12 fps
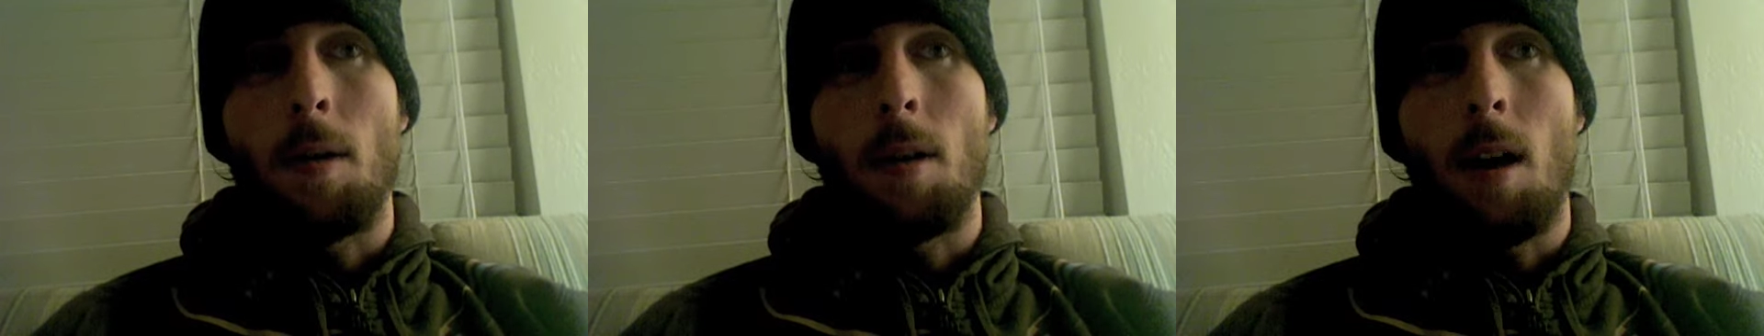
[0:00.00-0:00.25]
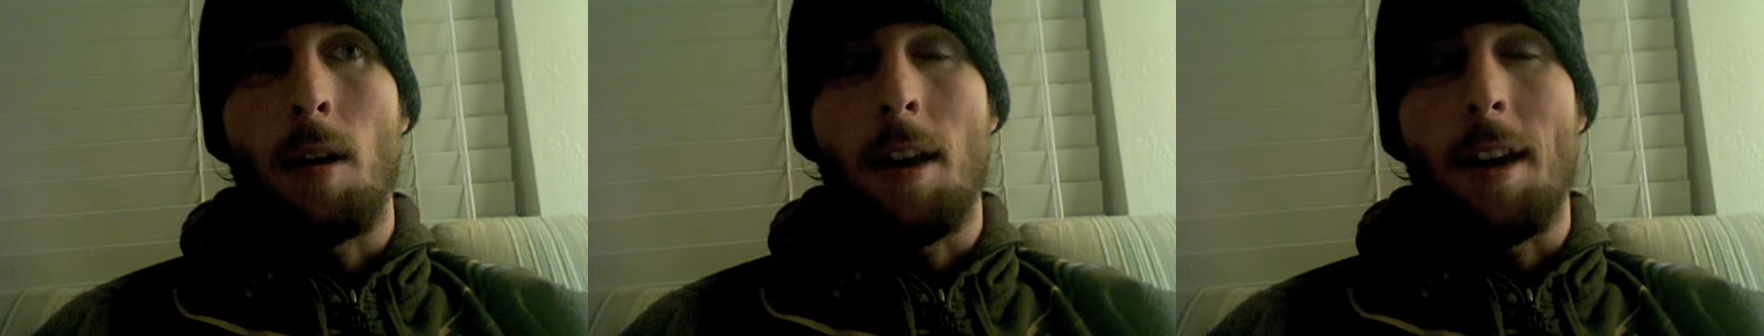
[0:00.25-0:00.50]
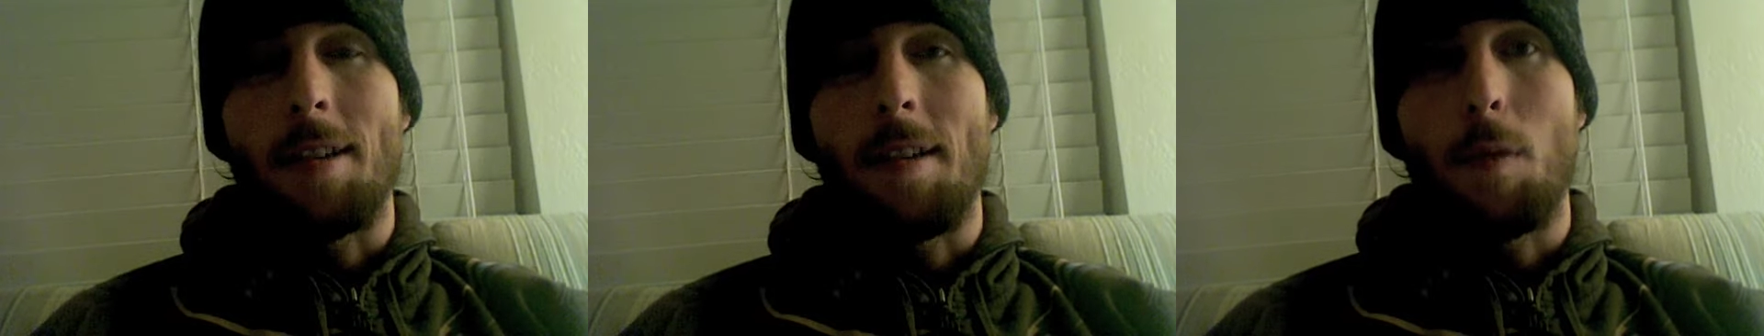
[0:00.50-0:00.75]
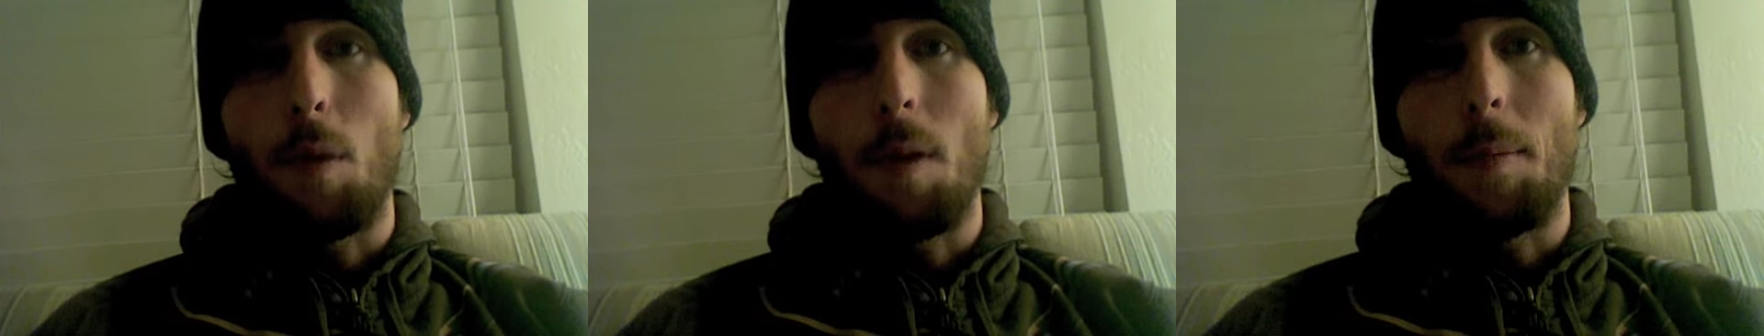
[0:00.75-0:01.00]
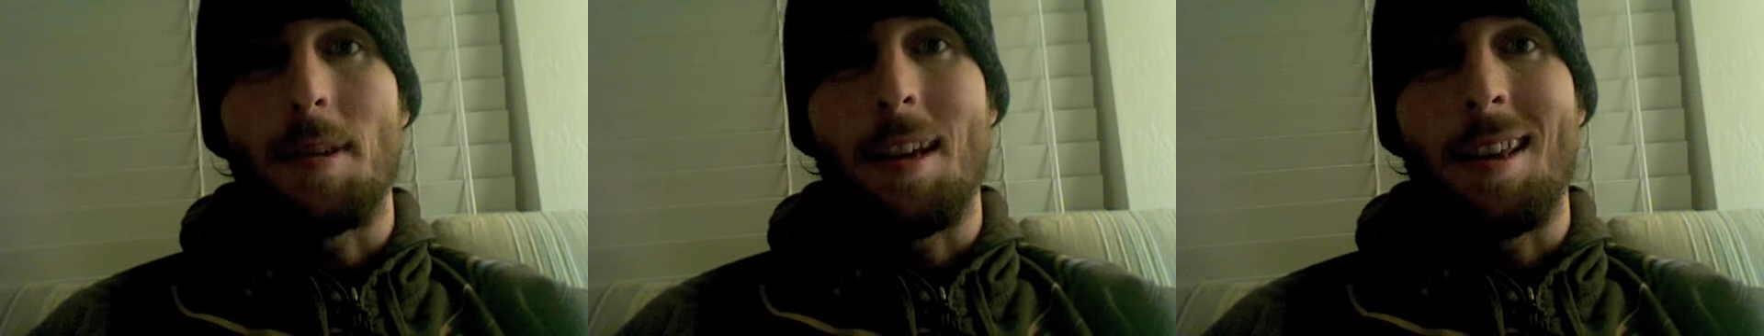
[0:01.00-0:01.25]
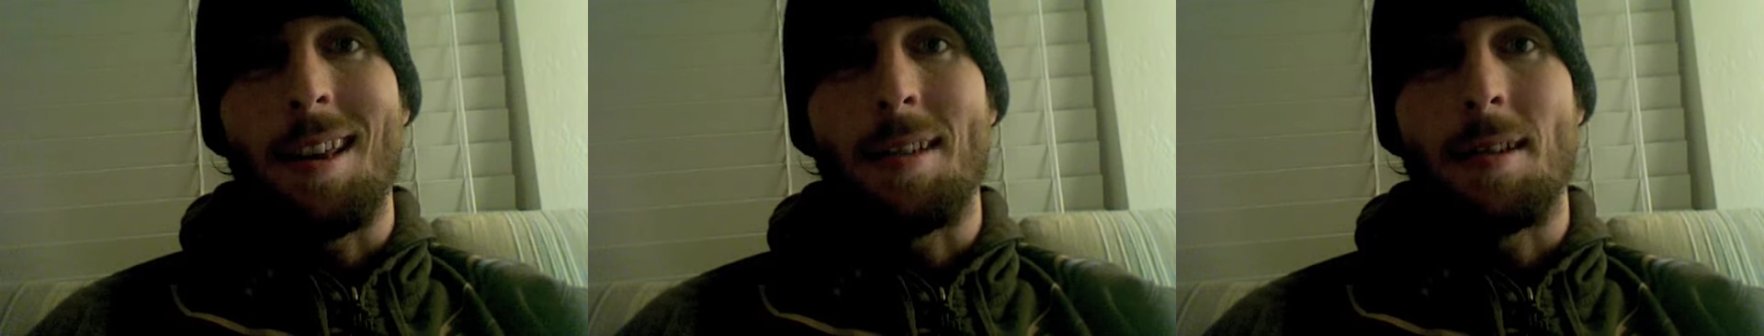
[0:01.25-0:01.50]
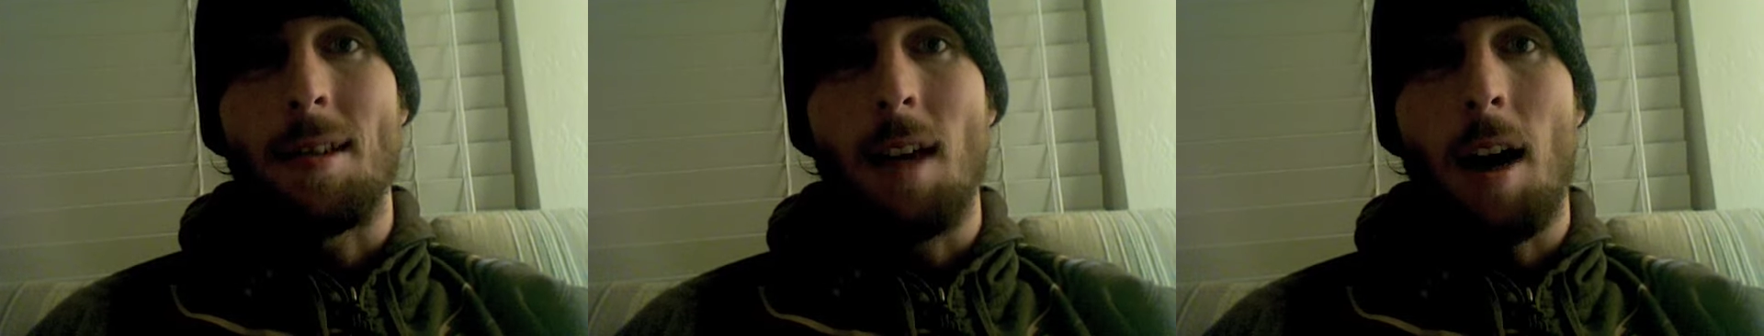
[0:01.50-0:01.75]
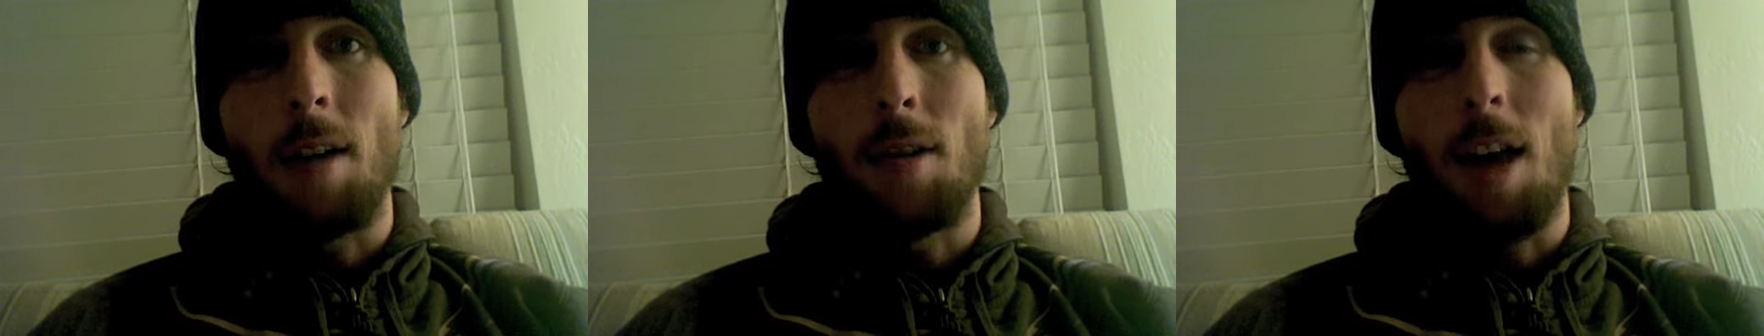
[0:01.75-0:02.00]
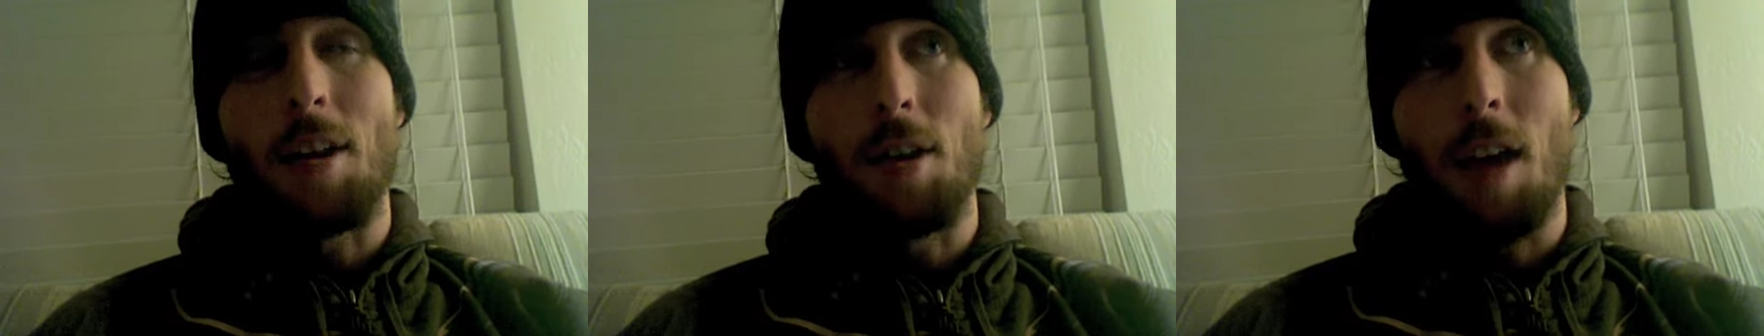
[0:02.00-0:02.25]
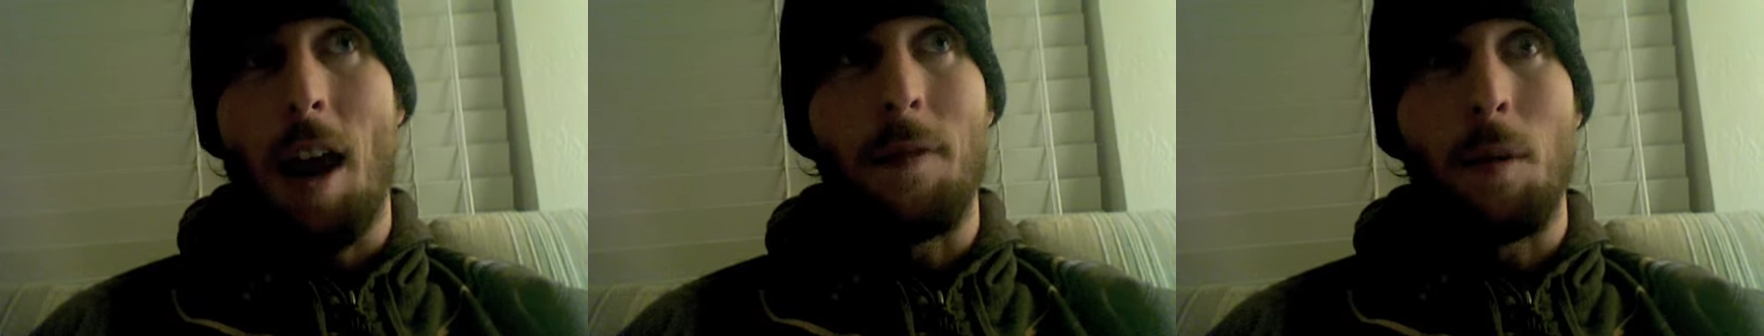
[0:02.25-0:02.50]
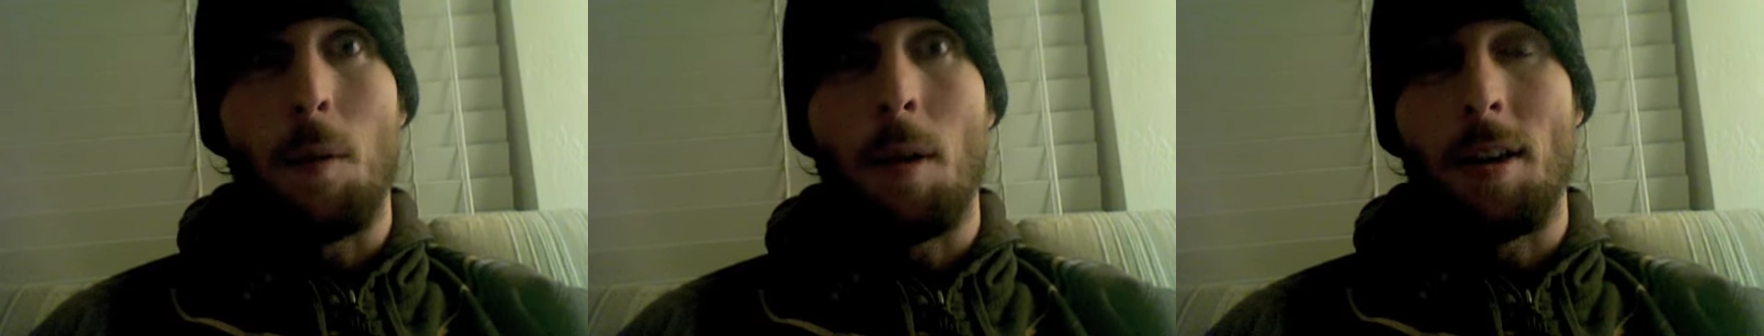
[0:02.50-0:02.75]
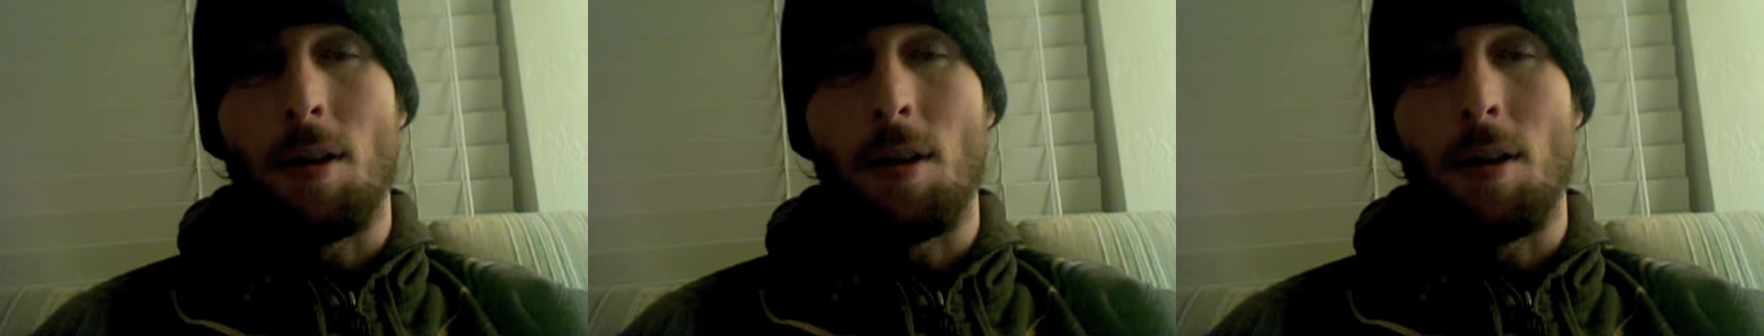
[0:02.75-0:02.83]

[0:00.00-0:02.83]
all tanks have 20% less dodge. Actually, everyone.